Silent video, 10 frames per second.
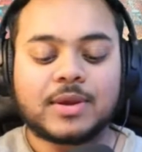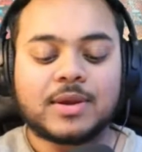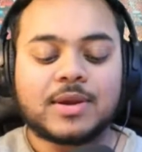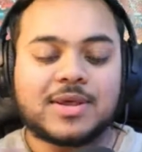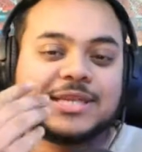
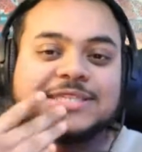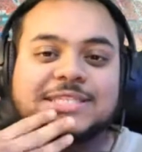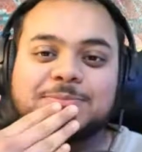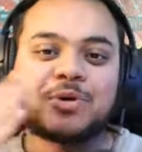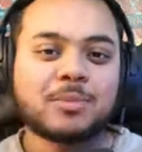This is
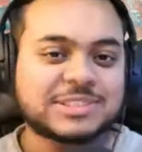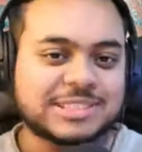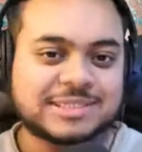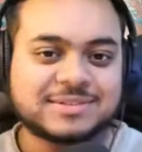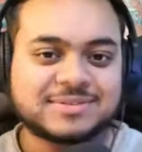
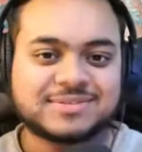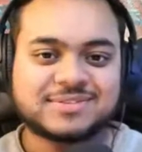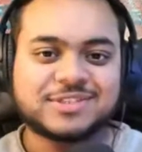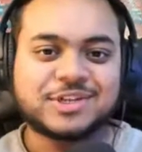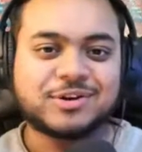promising.
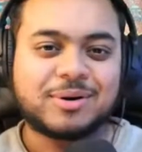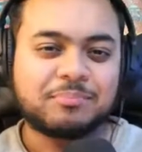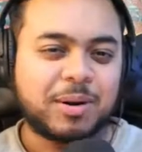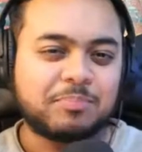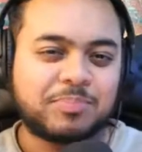
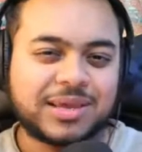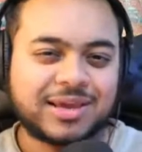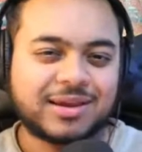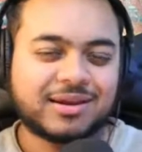I'm being